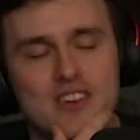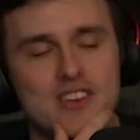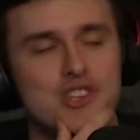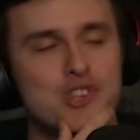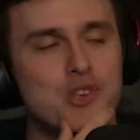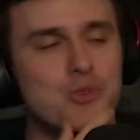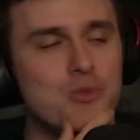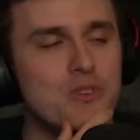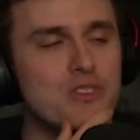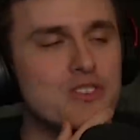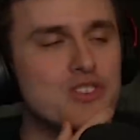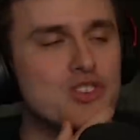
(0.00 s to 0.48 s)

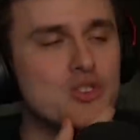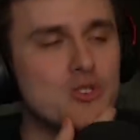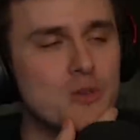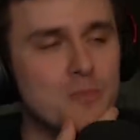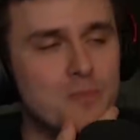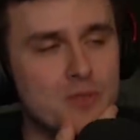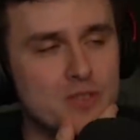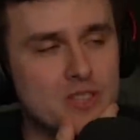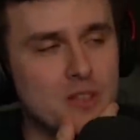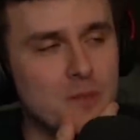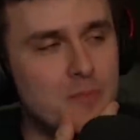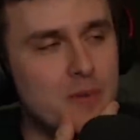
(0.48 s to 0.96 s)
She would, she would
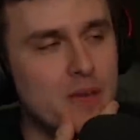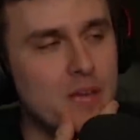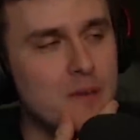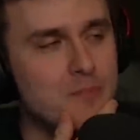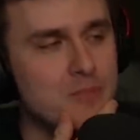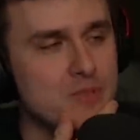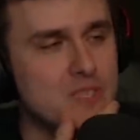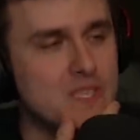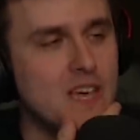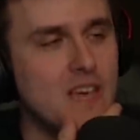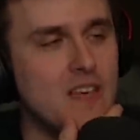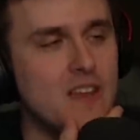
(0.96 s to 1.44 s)
put the baked
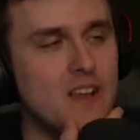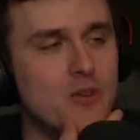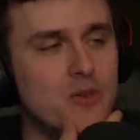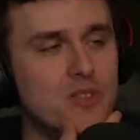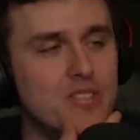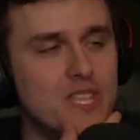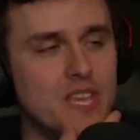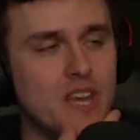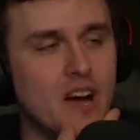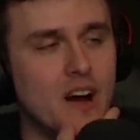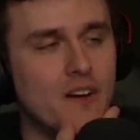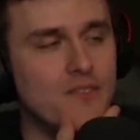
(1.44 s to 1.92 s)
potato in
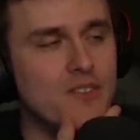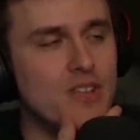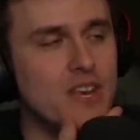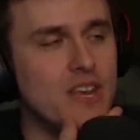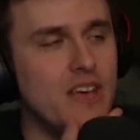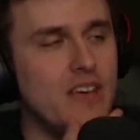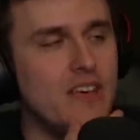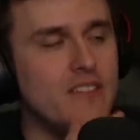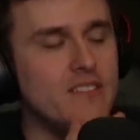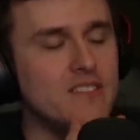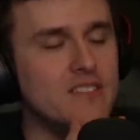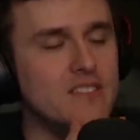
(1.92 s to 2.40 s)
the oven
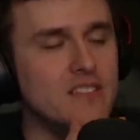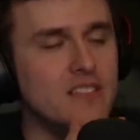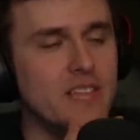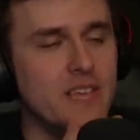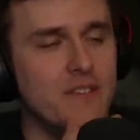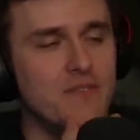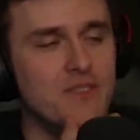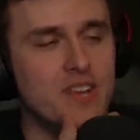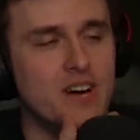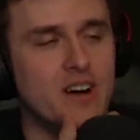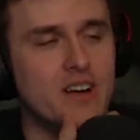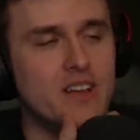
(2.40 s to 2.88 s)
and then
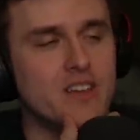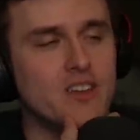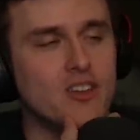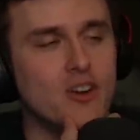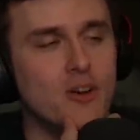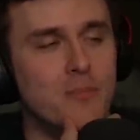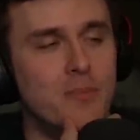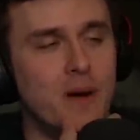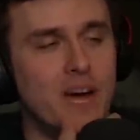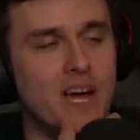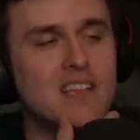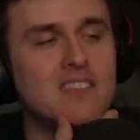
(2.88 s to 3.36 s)
leave it on and go
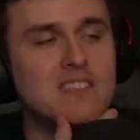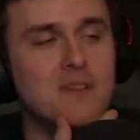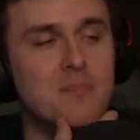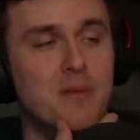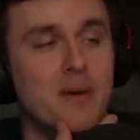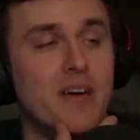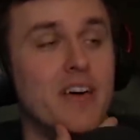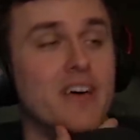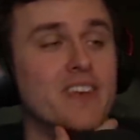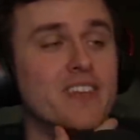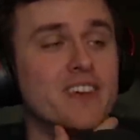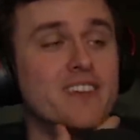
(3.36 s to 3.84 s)
back to
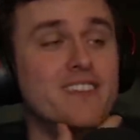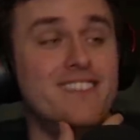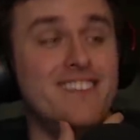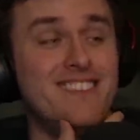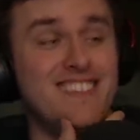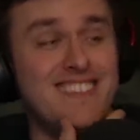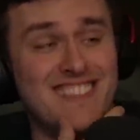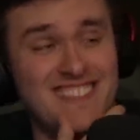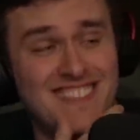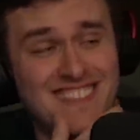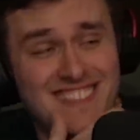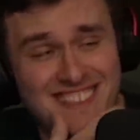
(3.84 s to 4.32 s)
bed.
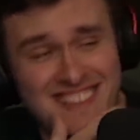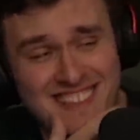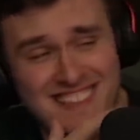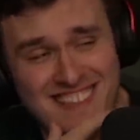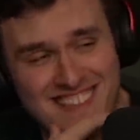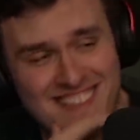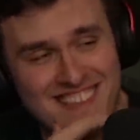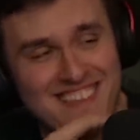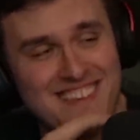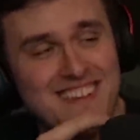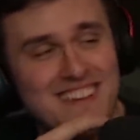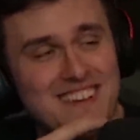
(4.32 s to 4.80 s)

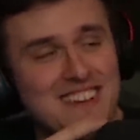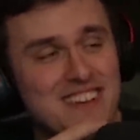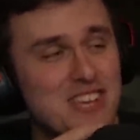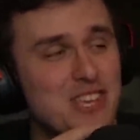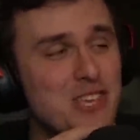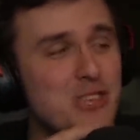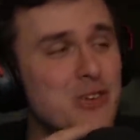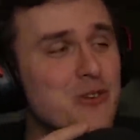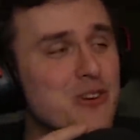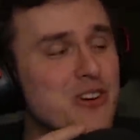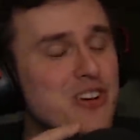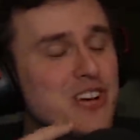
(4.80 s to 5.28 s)

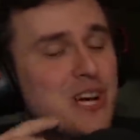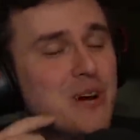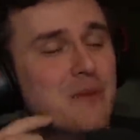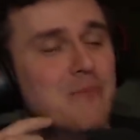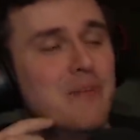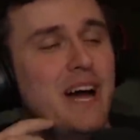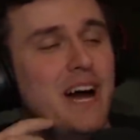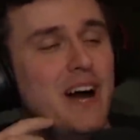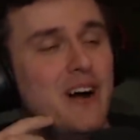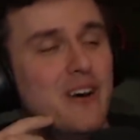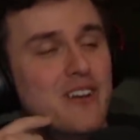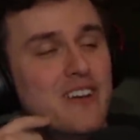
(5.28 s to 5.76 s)
you would come
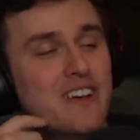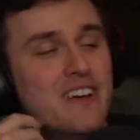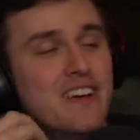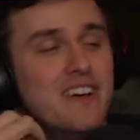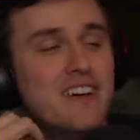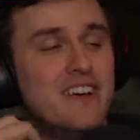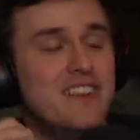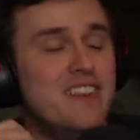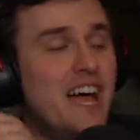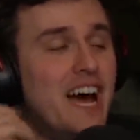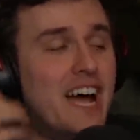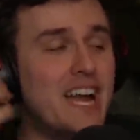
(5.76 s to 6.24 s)
out
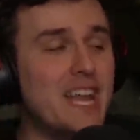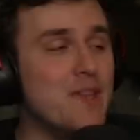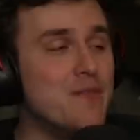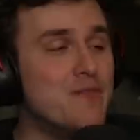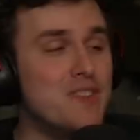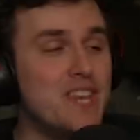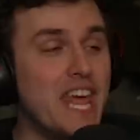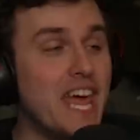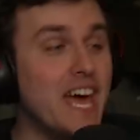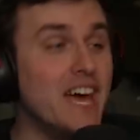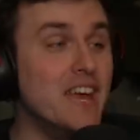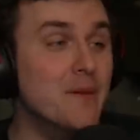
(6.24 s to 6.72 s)
not
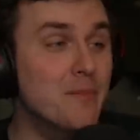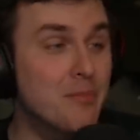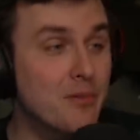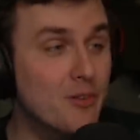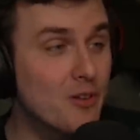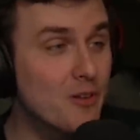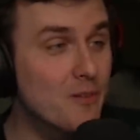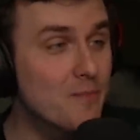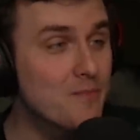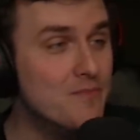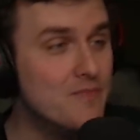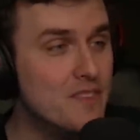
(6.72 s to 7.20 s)
even edible
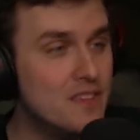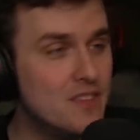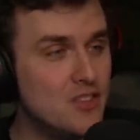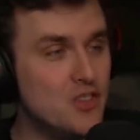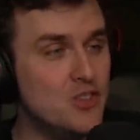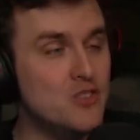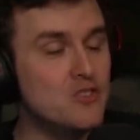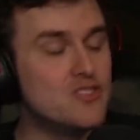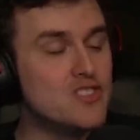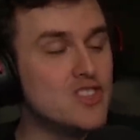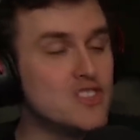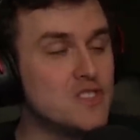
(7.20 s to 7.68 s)

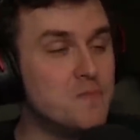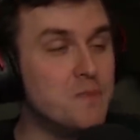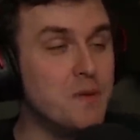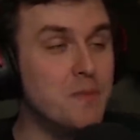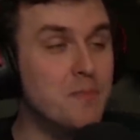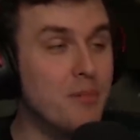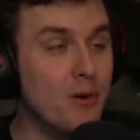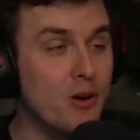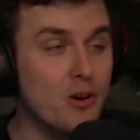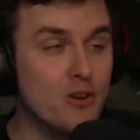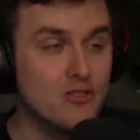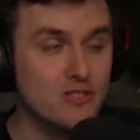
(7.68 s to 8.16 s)
you just be
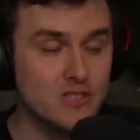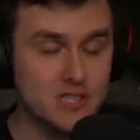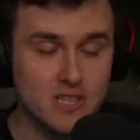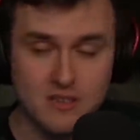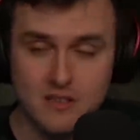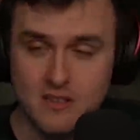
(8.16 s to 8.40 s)
burnt.